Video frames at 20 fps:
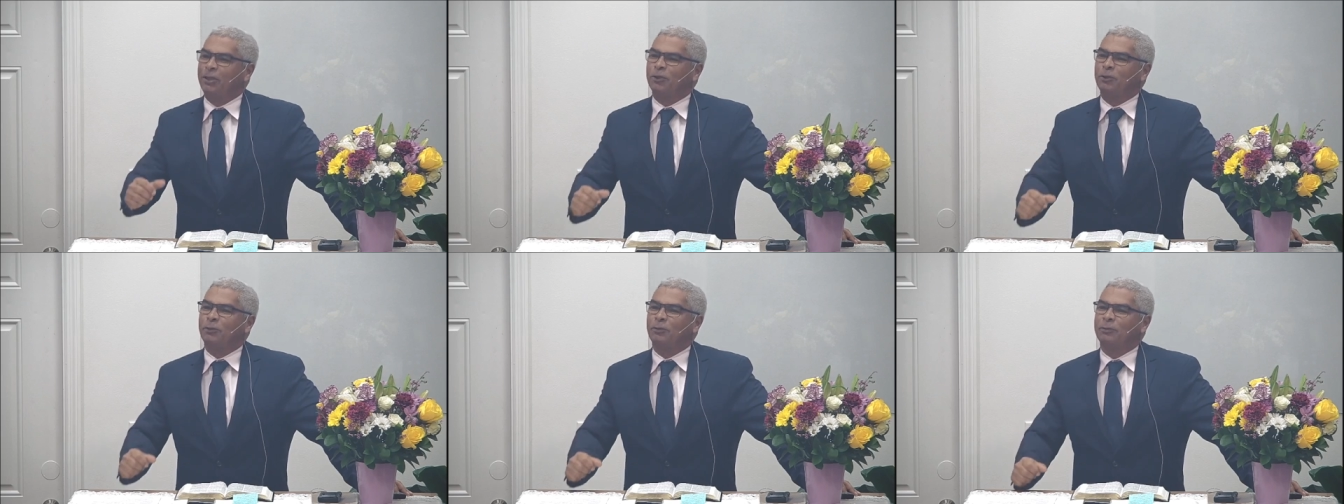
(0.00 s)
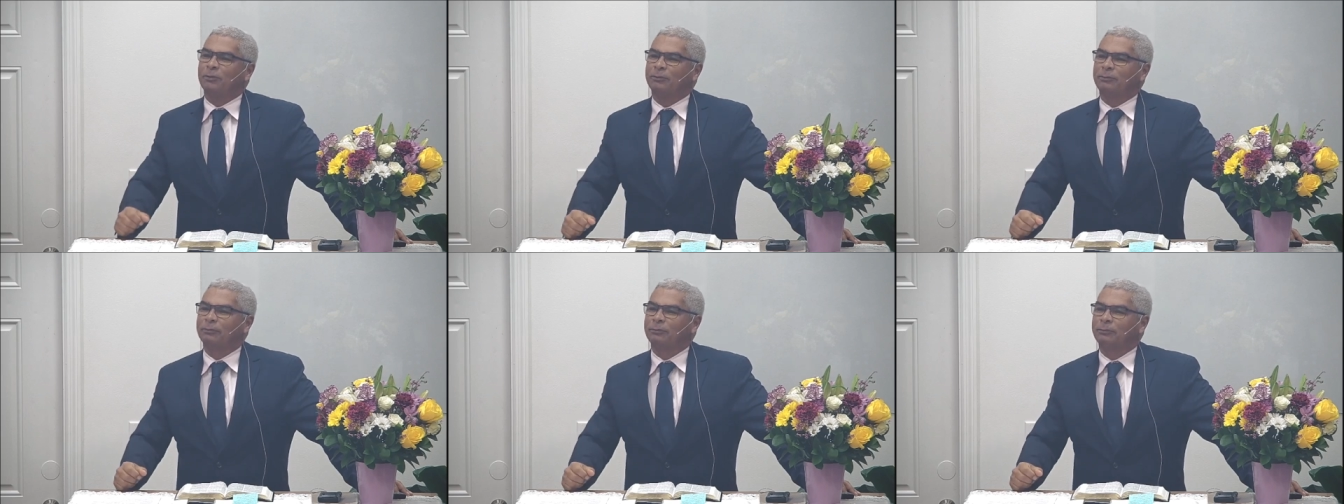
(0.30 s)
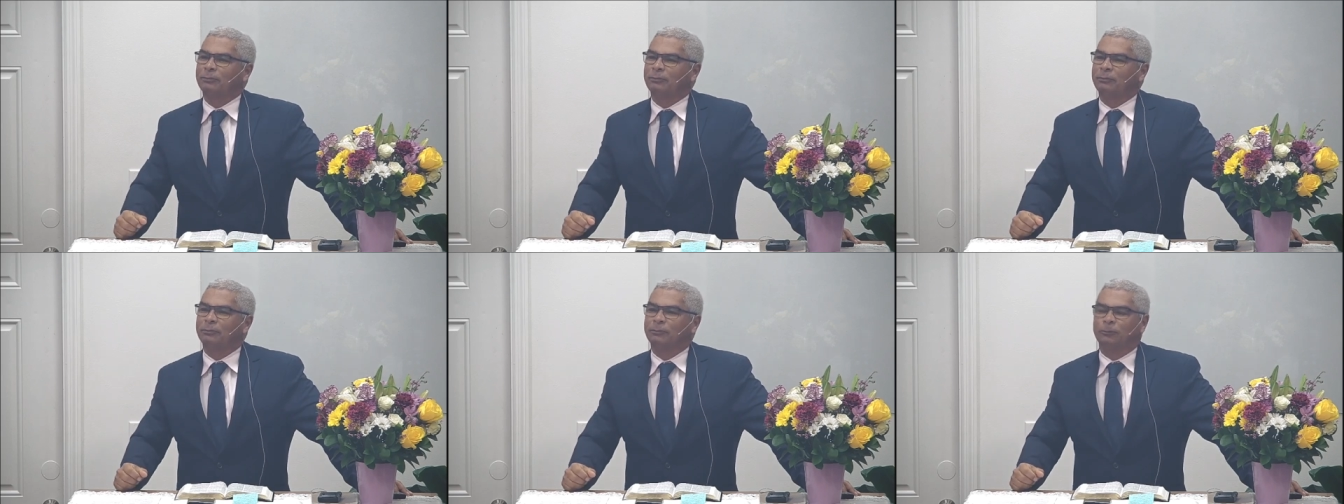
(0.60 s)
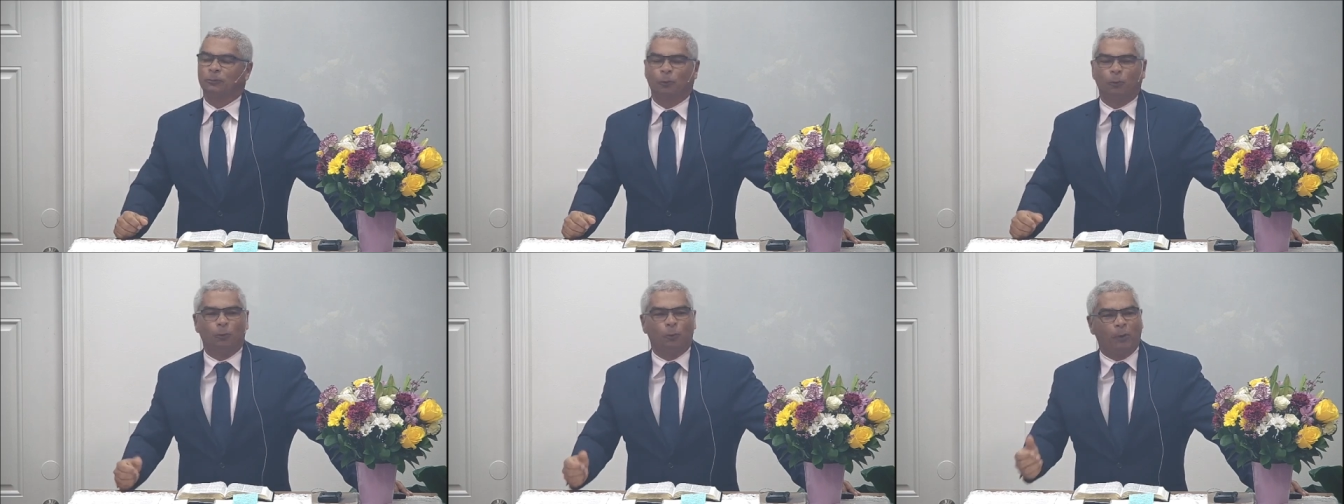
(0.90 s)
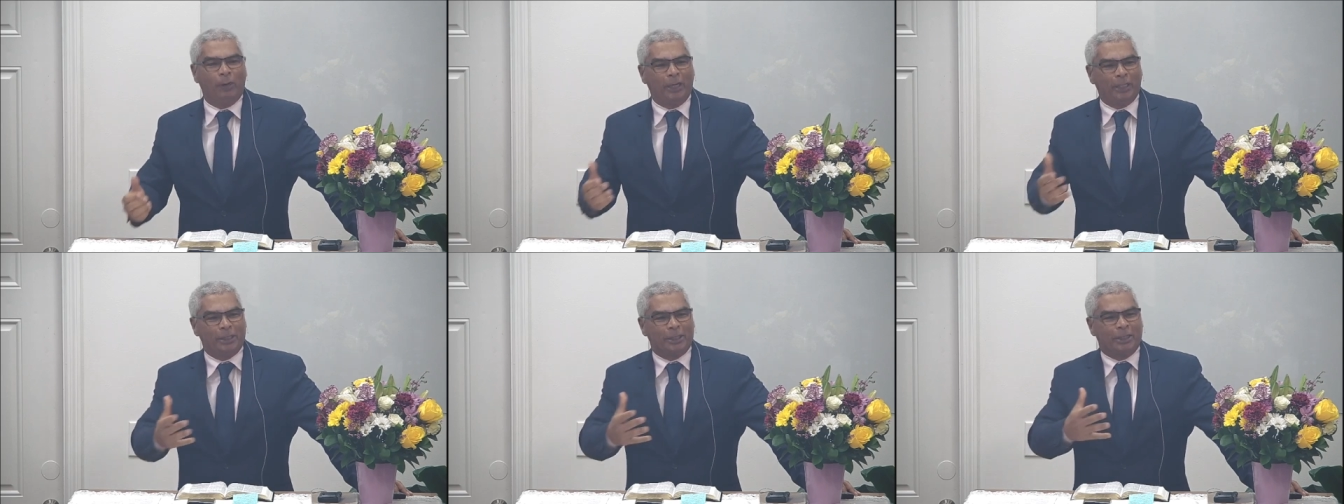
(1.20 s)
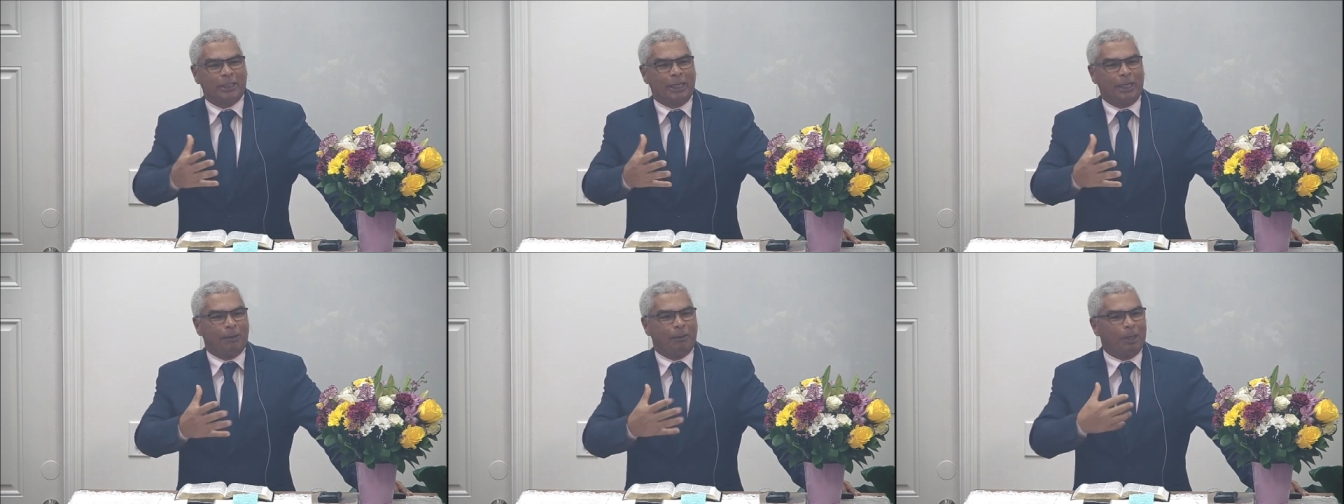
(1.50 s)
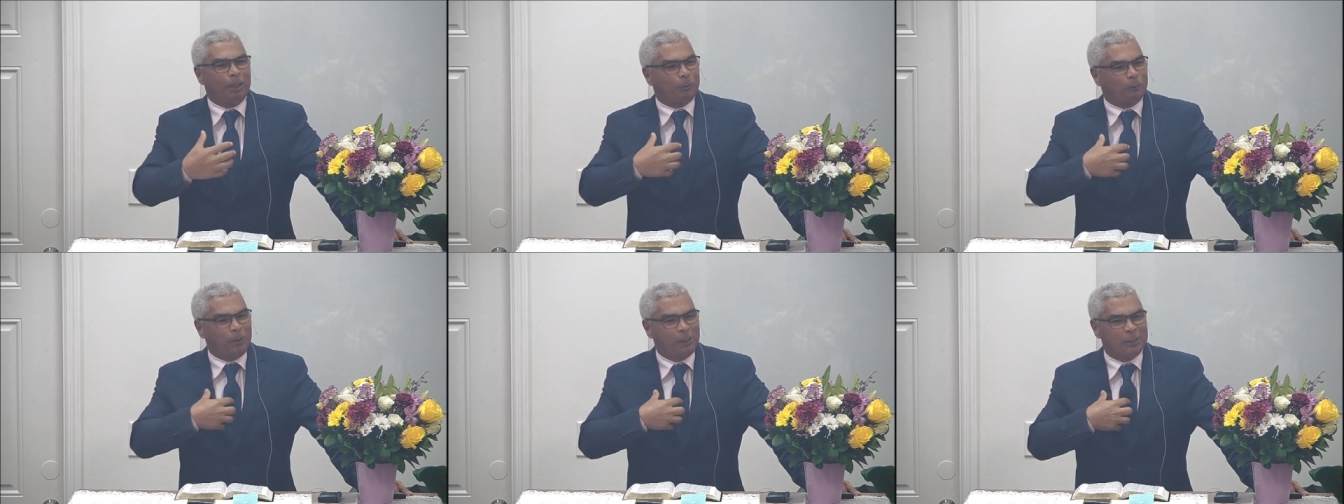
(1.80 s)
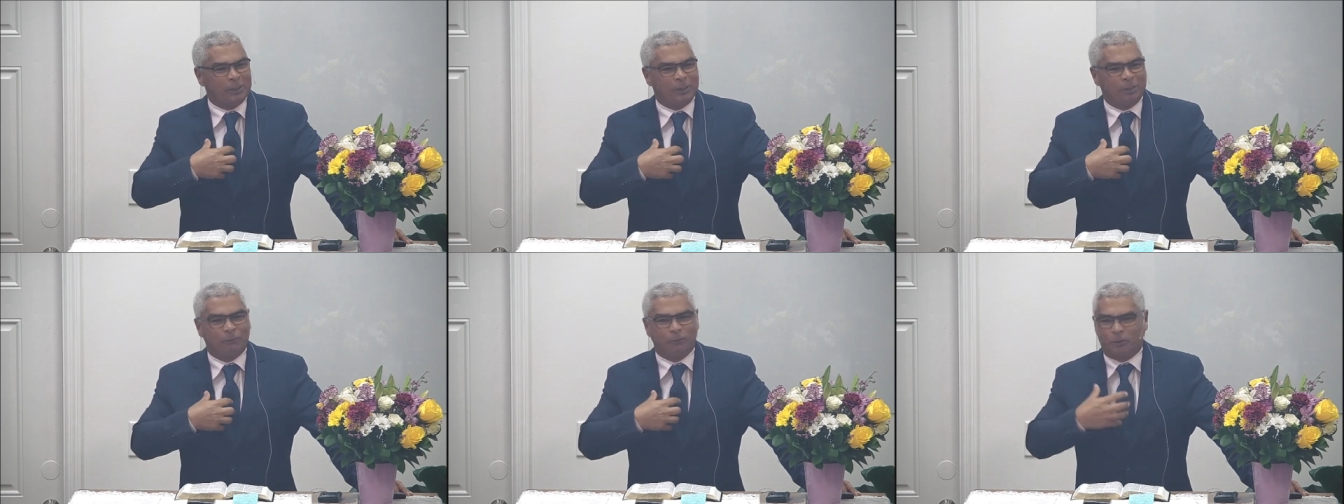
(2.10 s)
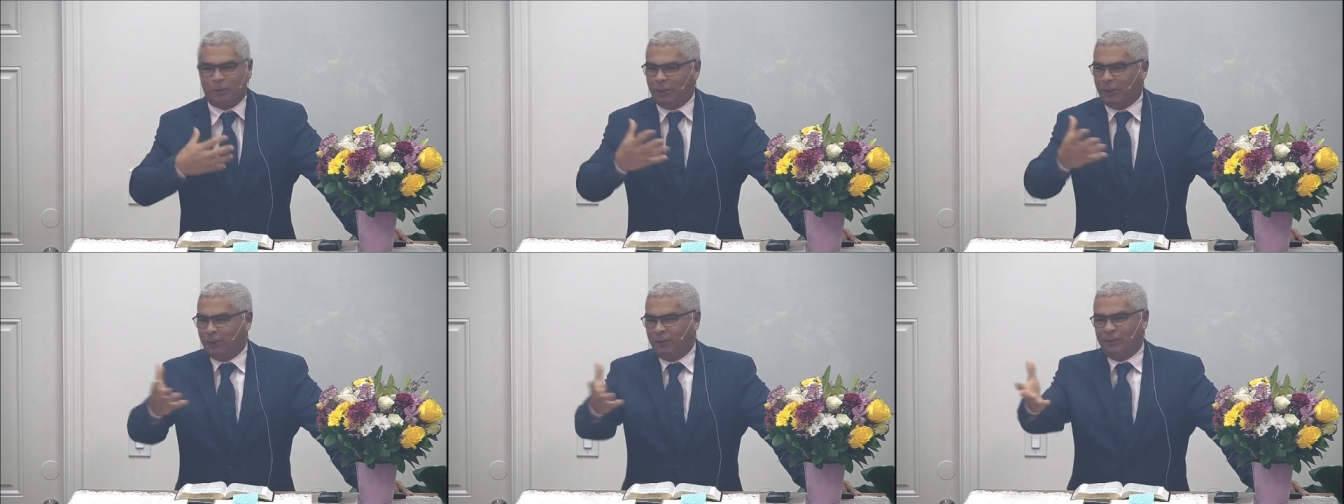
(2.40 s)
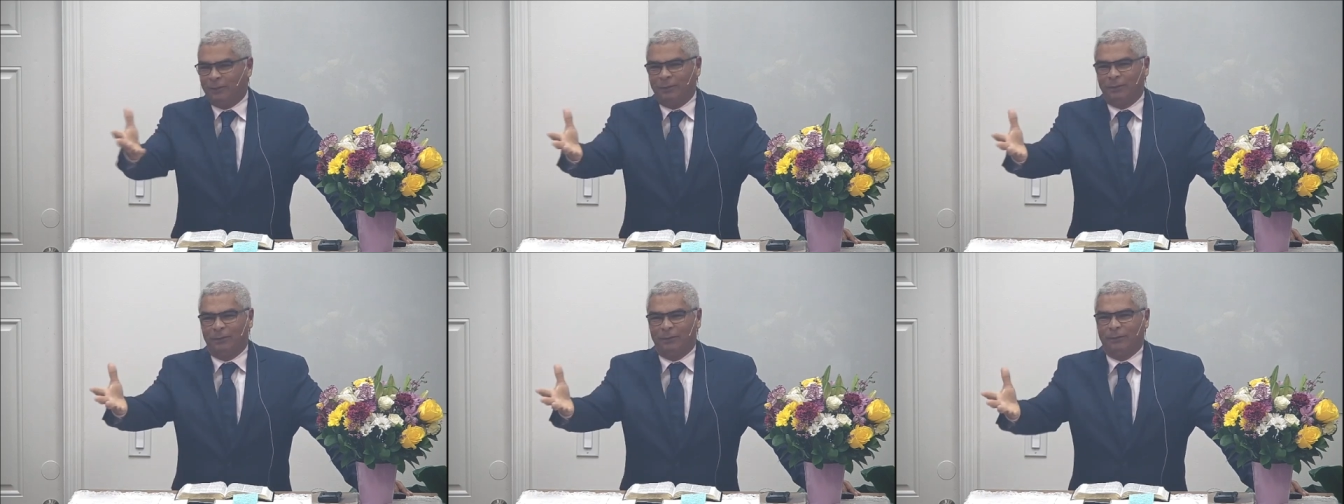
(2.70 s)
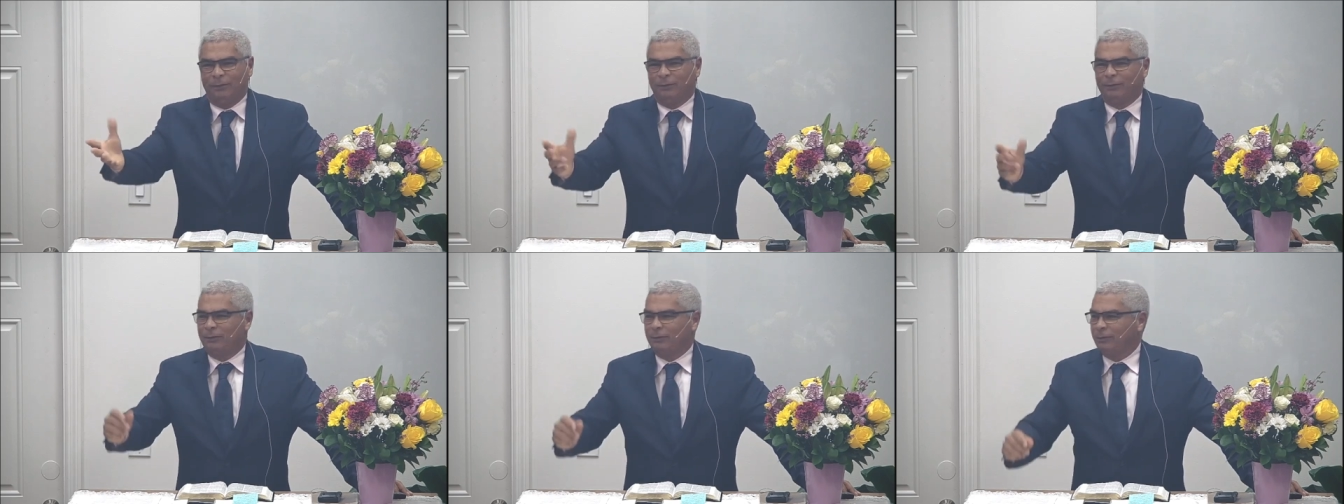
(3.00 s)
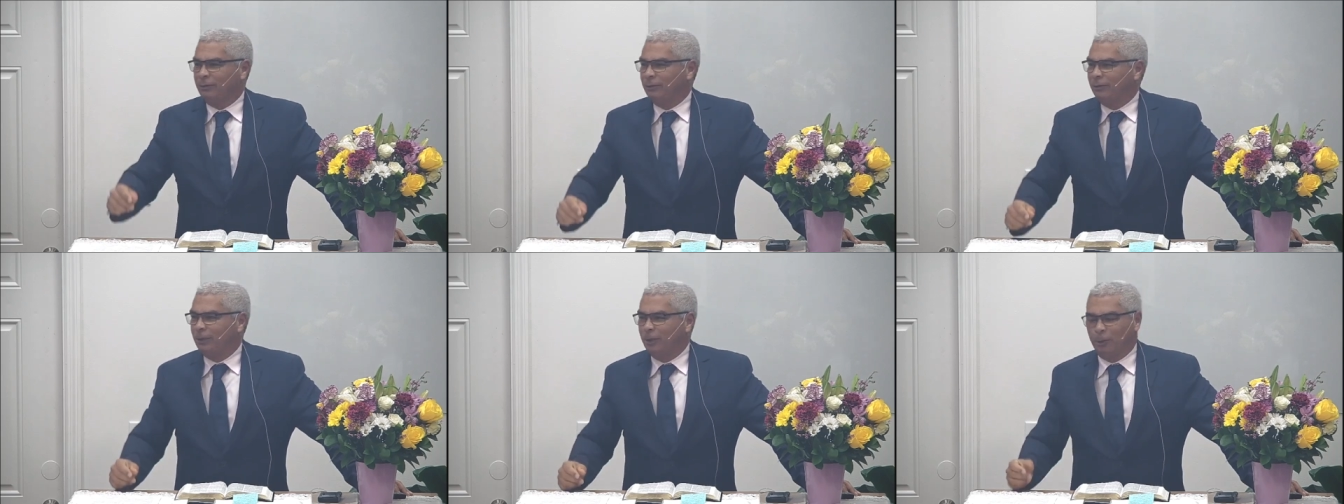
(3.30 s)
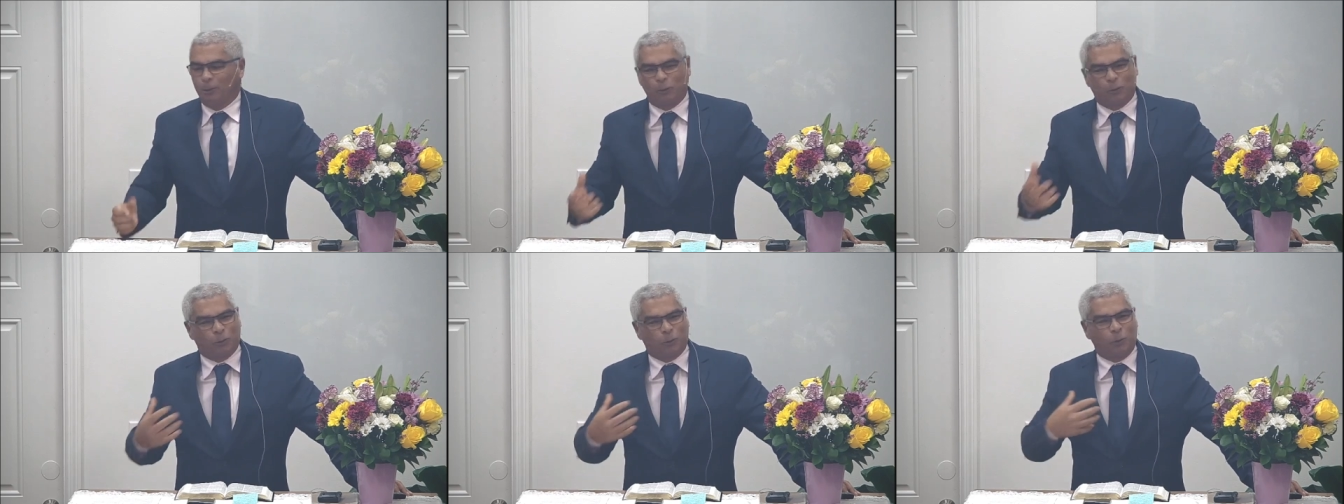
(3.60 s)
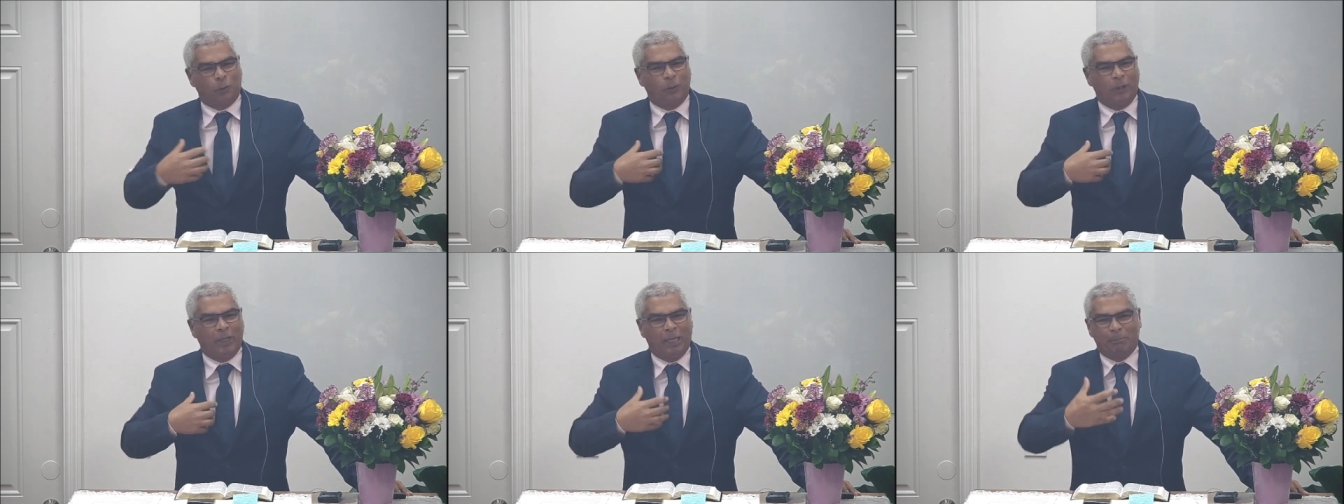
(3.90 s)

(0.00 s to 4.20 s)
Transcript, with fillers: So that's very interesting. The king of Israel recognized